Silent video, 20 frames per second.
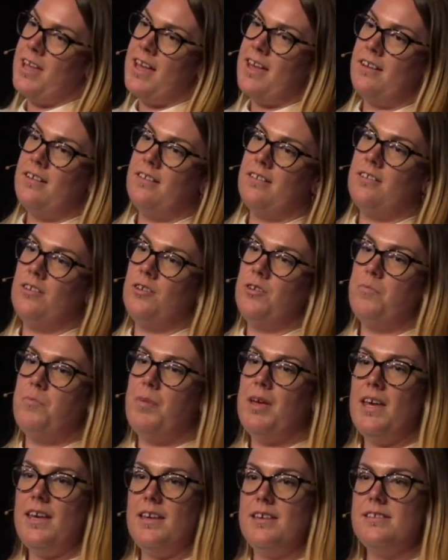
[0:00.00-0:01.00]
added a new
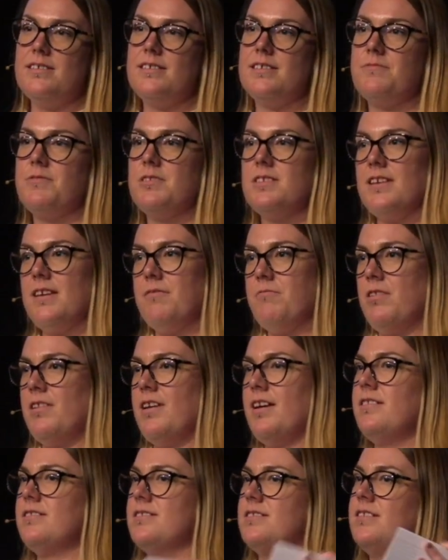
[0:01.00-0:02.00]
piece, we say, well,
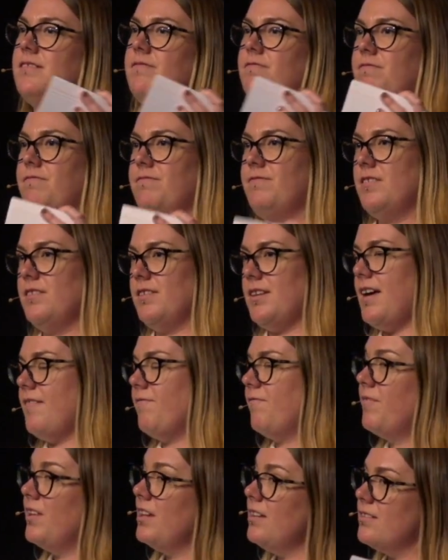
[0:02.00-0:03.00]
how does it
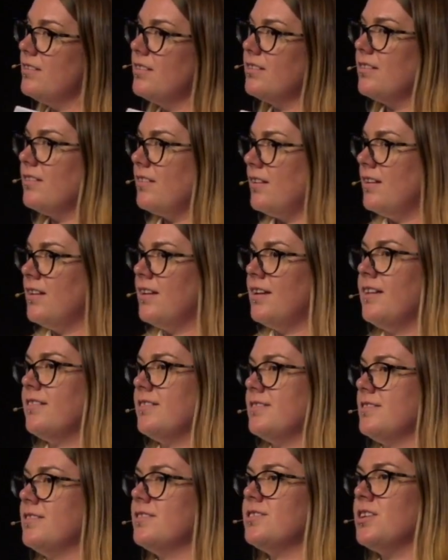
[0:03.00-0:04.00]
fit? And how
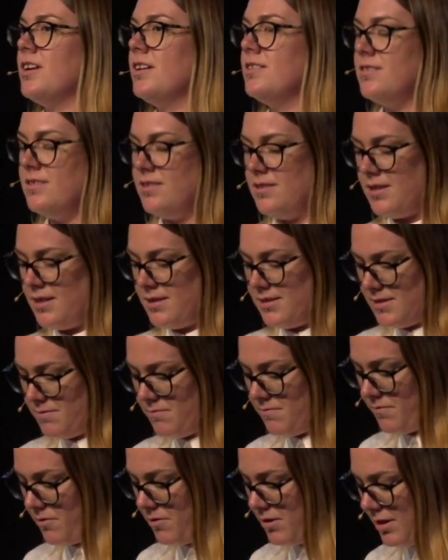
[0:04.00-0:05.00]
does it change the things that
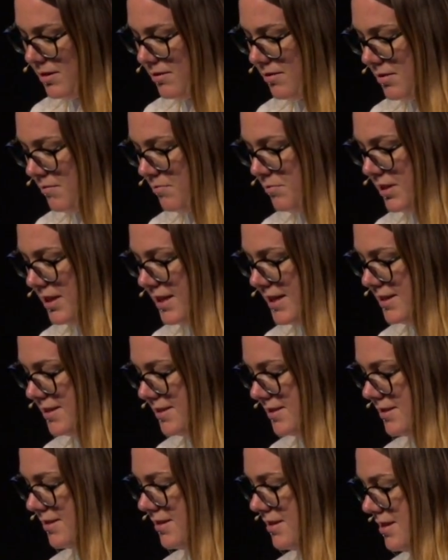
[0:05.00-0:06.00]
we've already got in
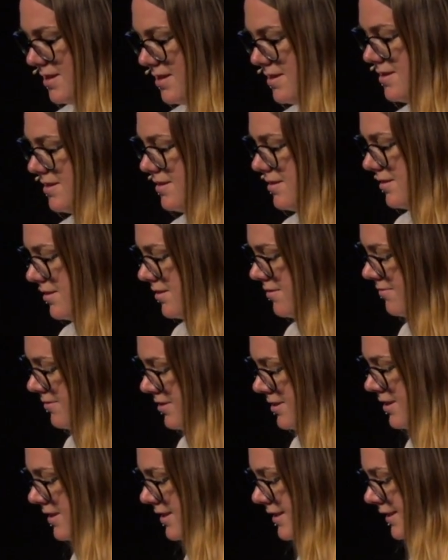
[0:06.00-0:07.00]
place? So it
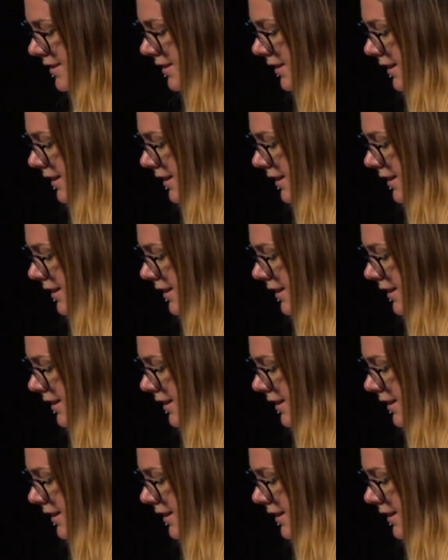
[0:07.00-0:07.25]
was nice and